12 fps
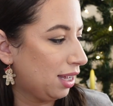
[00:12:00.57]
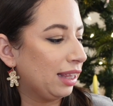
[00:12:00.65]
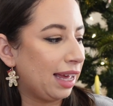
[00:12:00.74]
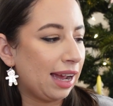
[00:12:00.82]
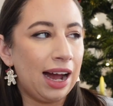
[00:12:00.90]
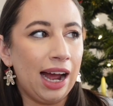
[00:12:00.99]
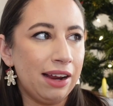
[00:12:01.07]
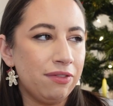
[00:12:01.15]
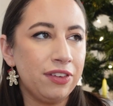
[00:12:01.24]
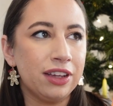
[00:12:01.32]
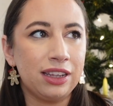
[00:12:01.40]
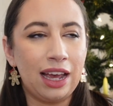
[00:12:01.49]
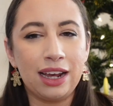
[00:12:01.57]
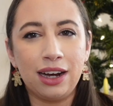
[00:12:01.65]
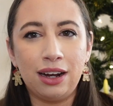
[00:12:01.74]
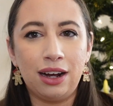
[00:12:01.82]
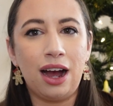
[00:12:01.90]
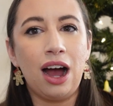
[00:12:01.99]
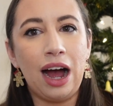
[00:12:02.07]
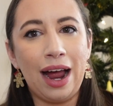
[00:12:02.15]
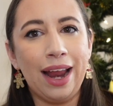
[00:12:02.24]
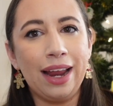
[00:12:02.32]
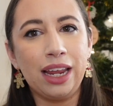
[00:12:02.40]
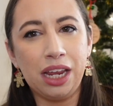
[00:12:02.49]
Like, I feel like
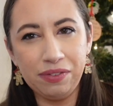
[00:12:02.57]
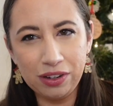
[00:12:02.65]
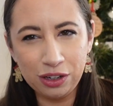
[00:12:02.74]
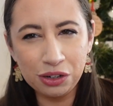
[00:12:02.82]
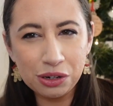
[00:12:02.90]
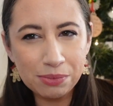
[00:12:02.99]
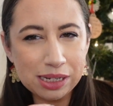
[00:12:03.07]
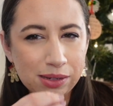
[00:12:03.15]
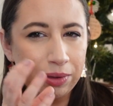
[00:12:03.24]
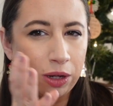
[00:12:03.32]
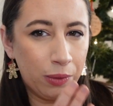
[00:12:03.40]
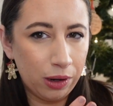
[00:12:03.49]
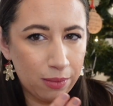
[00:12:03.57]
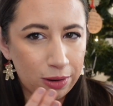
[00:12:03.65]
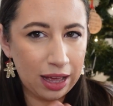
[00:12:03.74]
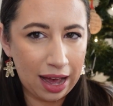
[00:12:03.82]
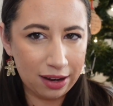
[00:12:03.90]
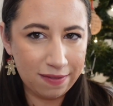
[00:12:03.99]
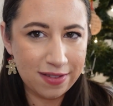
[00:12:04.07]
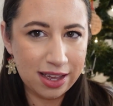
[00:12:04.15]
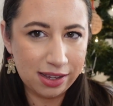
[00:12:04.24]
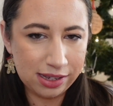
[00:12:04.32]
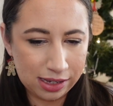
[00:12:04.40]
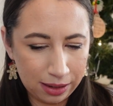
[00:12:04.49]
I even could make something wearable out of
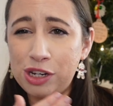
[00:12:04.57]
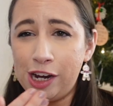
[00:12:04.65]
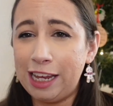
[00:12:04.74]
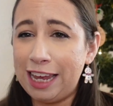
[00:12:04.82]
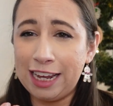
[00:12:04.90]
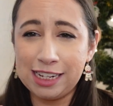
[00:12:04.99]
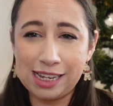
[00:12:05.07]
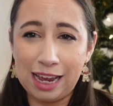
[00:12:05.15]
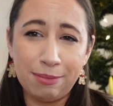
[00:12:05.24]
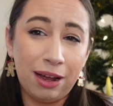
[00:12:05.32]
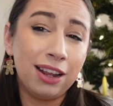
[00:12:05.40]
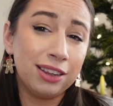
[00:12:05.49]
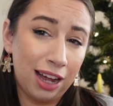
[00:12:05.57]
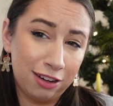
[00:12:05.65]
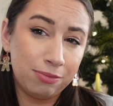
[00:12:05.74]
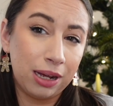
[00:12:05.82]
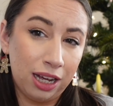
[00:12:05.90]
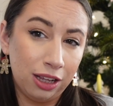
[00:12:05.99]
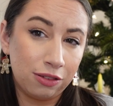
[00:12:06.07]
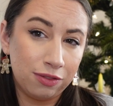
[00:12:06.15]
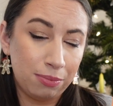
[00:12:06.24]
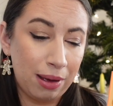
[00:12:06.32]
this, which I can't say about a lot of my colorful